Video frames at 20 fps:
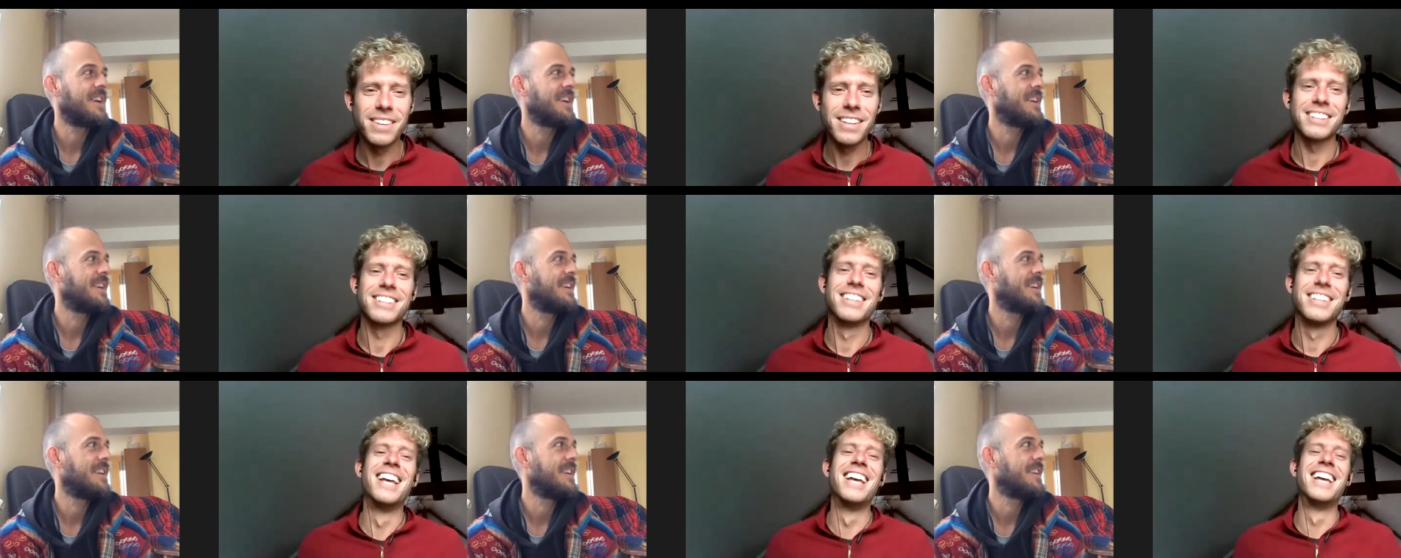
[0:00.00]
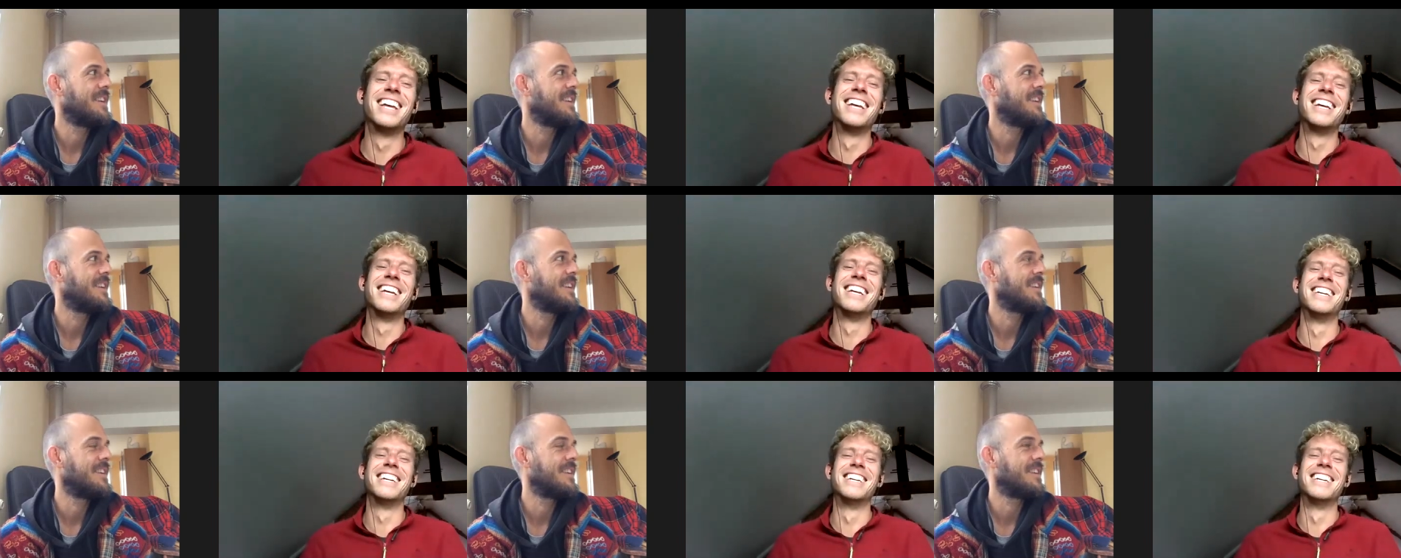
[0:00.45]

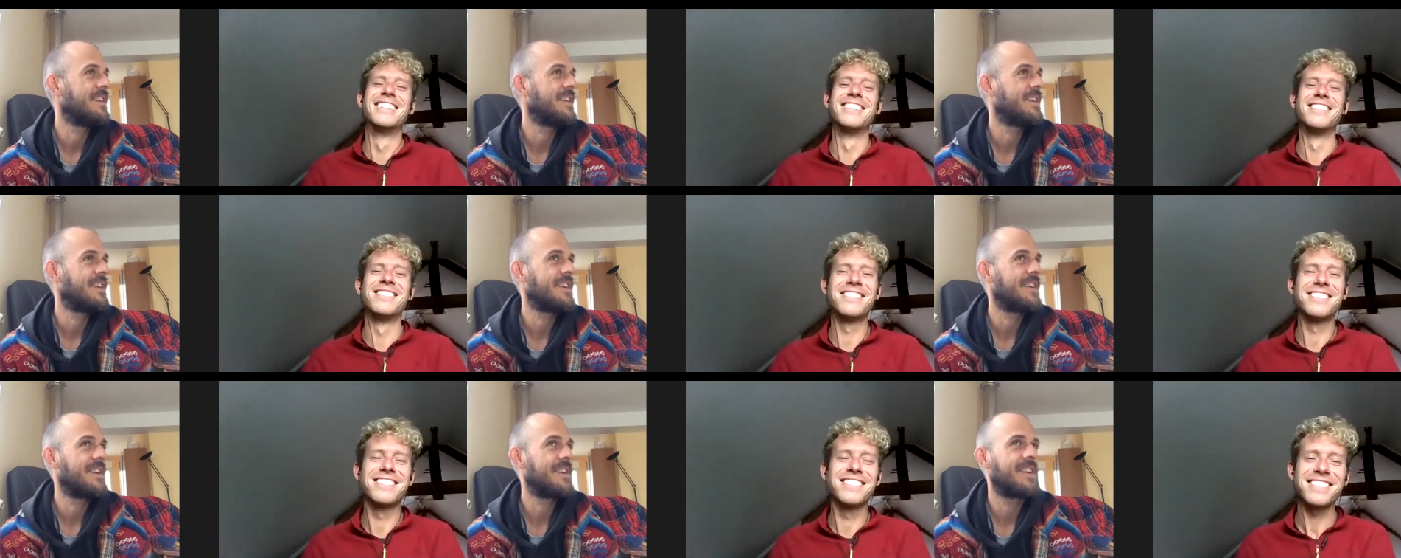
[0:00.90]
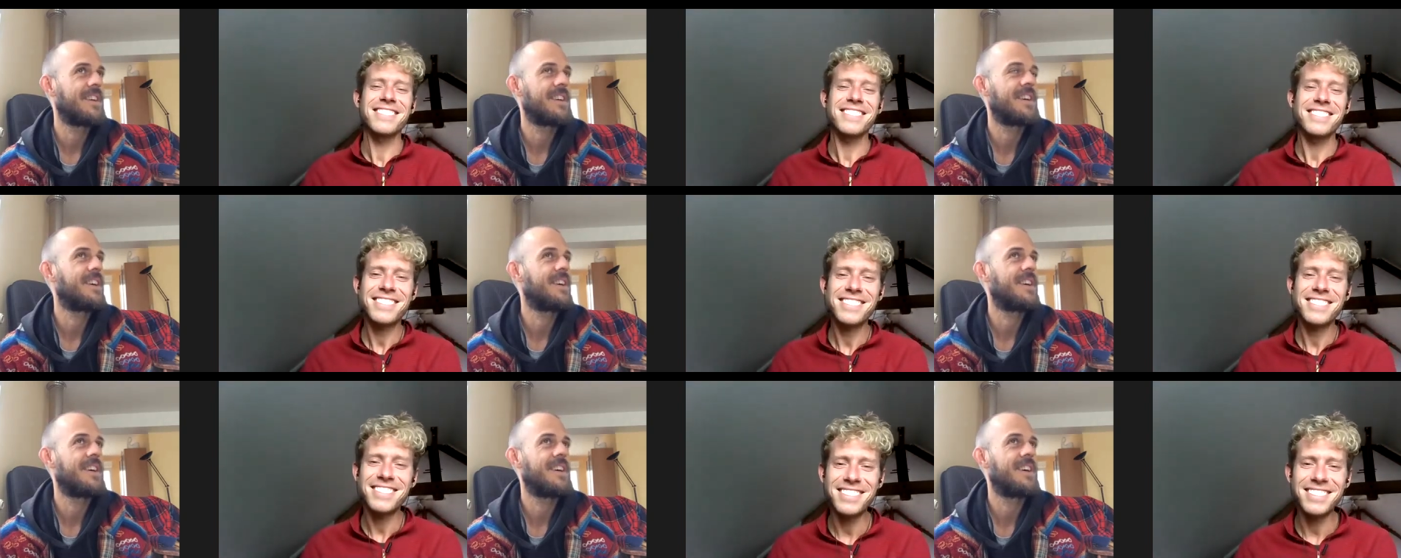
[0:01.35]

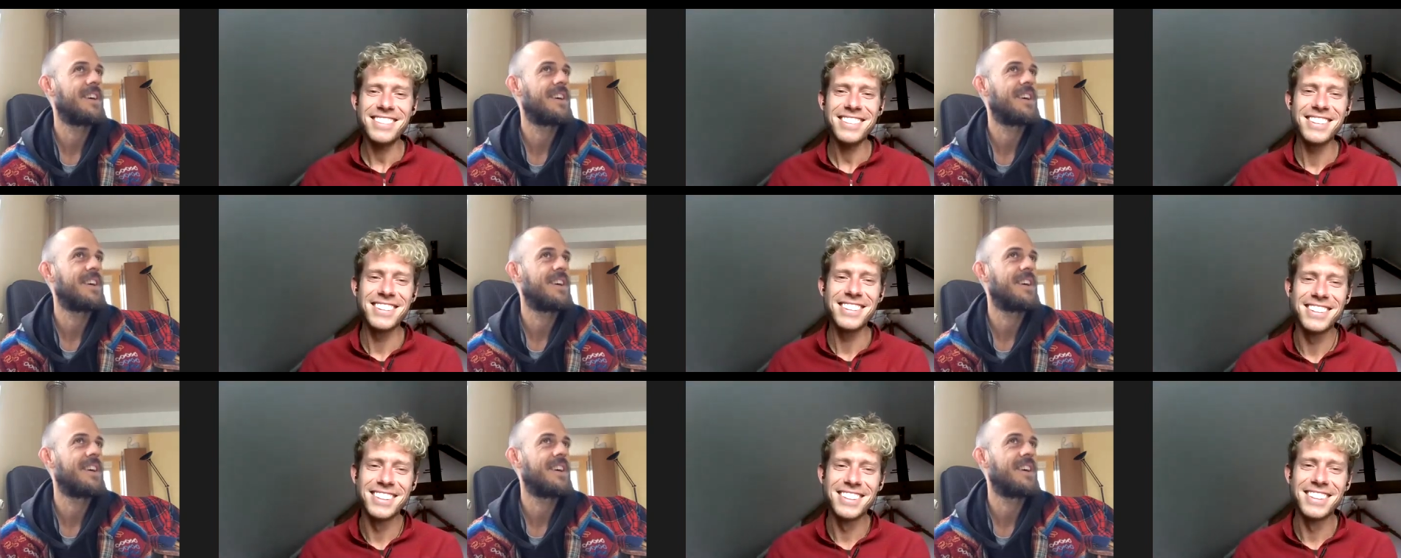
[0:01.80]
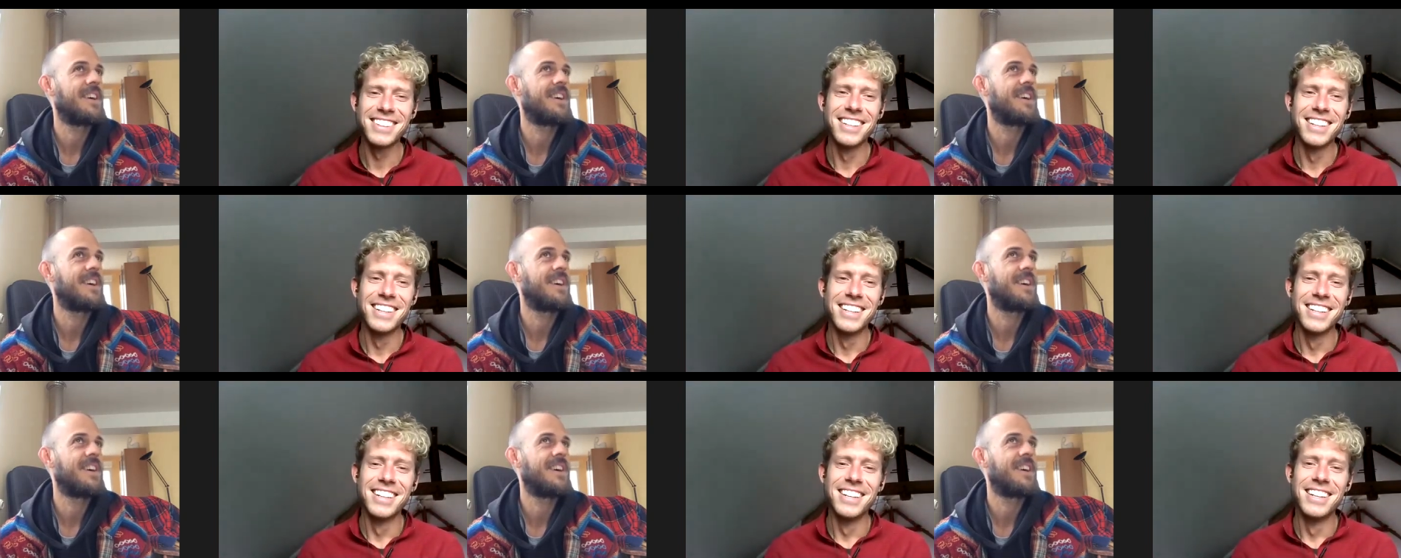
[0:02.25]

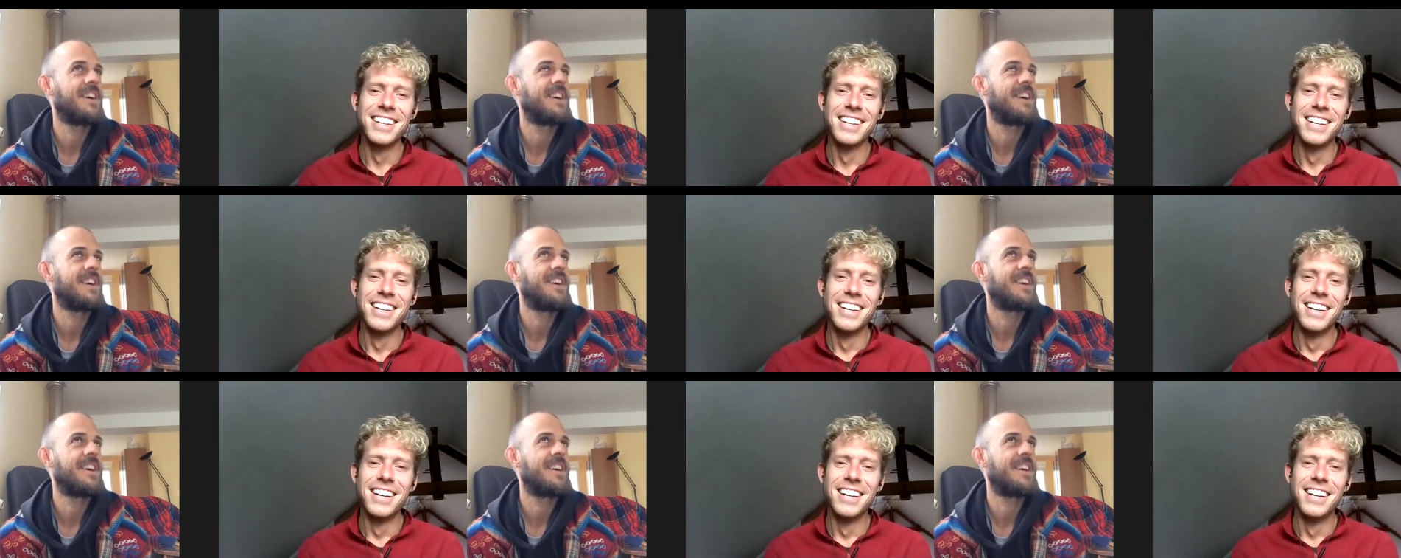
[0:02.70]
No one is speaking in this clip.